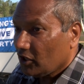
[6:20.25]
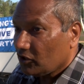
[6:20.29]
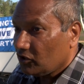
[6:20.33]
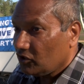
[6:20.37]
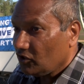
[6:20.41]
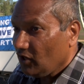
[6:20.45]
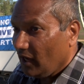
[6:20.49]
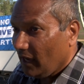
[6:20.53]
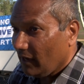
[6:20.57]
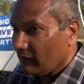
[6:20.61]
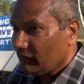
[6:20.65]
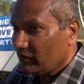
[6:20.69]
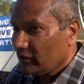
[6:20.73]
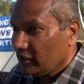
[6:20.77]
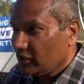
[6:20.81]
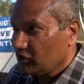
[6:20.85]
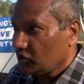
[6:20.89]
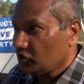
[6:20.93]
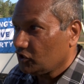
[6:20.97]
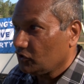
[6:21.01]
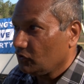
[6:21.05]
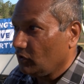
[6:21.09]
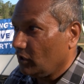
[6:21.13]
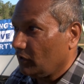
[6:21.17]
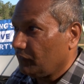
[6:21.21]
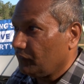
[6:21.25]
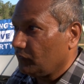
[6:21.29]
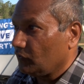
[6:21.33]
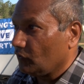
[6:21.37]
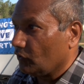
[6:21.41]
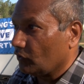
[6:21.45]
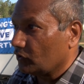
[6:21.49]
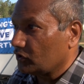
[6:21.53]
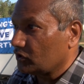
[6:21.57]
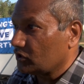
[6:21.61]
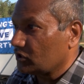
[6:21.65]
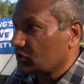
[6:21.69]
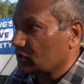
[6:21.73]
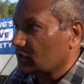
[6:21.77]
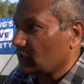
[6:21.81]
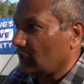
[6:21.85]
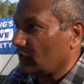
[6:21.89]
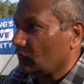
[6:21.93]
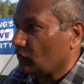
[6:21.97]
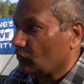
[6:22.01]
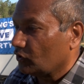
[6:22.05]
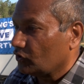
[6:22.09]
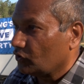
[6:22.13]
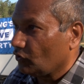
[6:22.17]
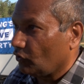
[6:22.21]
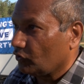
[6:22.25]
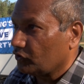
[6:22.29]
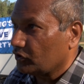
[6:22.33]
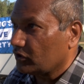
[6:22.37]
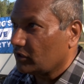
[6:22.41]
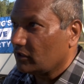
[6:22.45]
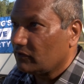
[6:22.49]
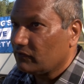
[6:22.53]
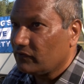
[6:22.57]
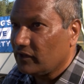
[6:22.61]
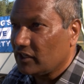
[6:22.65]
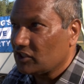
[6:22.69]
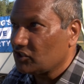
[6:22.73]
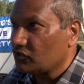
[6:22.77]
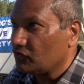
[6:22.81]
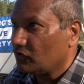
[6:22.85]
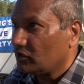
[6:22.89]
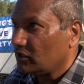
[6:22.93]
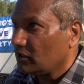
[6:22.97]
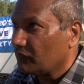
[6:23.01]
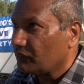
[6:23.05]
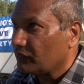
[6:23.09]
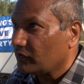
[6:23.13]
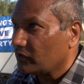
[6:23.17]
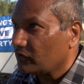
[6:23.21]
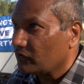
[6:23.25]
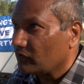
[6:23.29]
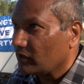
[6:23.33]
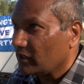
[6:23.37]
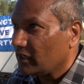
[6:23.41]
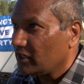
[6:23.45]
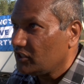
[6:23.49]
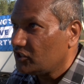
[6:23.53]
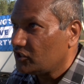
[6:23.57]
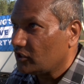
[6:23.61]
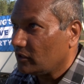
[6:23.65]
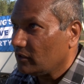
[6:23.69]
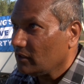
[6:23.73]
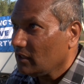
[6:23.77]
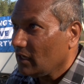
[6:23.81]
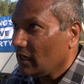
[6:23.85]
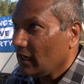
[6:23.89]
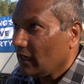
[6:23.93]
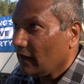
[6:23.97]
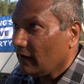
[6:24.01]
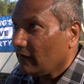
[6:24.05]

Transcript: Do you have an issue if your son or daughter converts to a different religion?